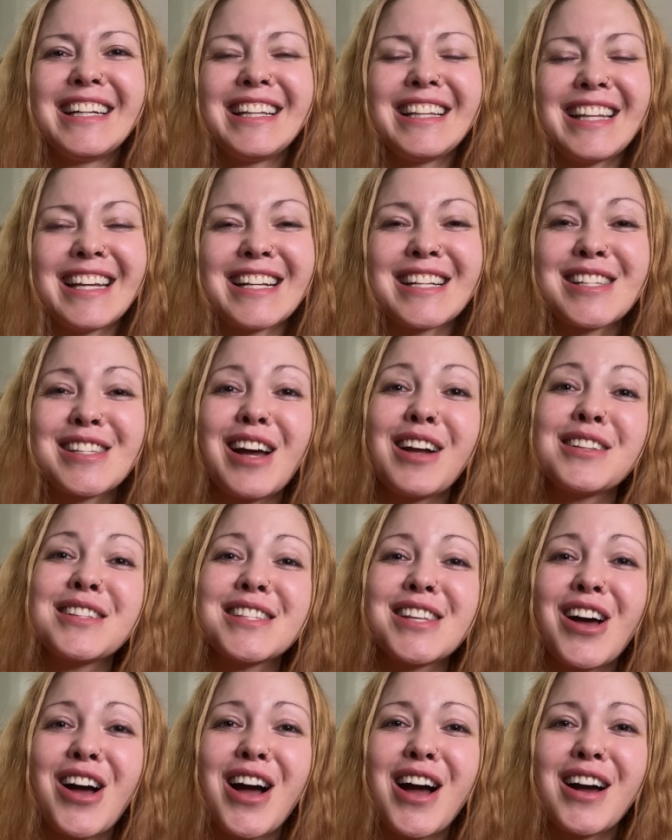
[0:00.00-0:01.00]
like
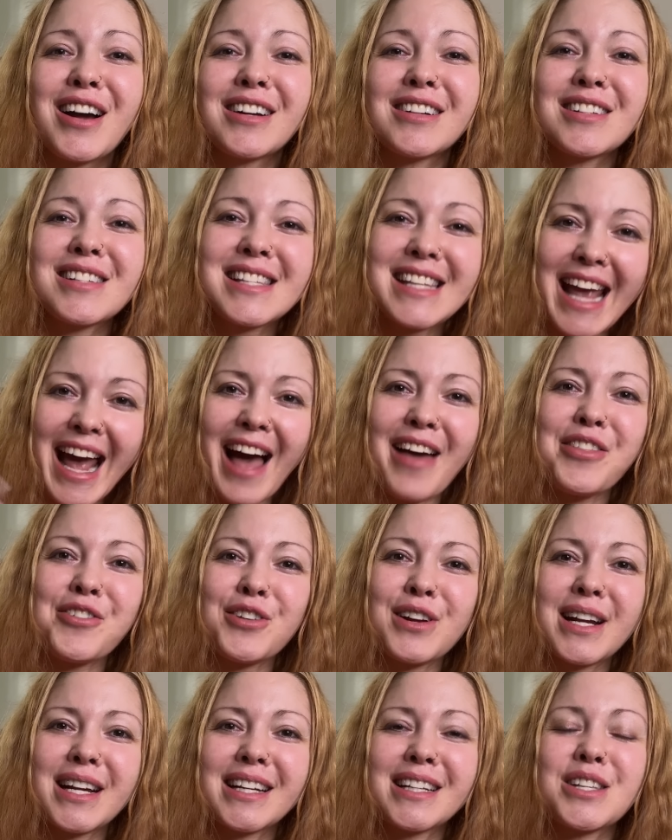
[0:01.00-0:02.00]
satsangs,
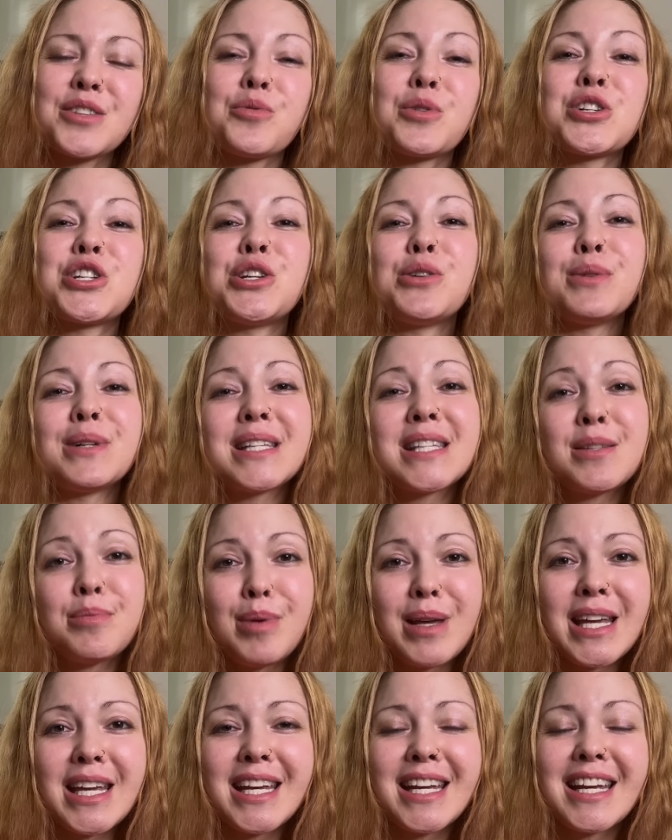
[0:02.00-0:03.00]
gatherings where she would
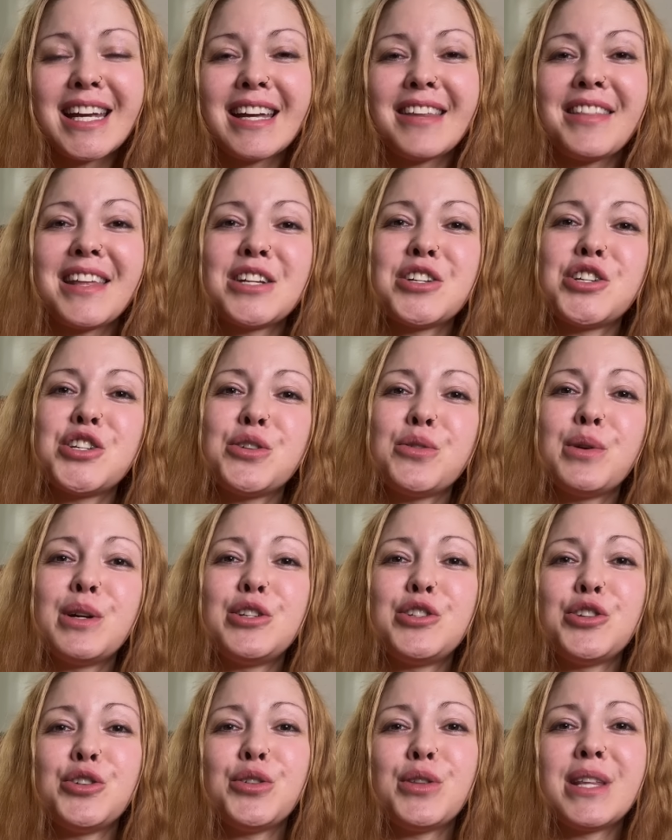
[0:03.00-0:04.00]
speak and then she would
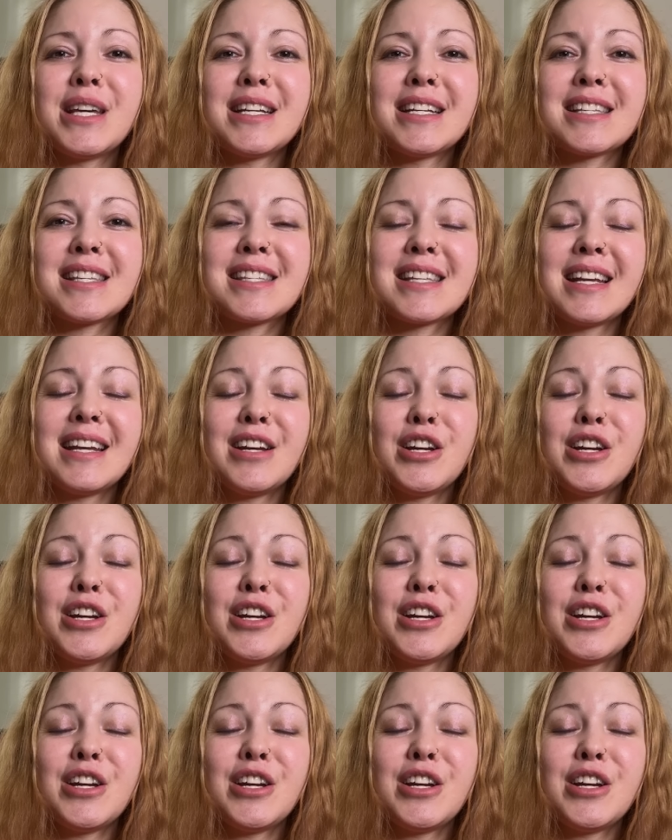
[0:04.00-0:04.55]
do this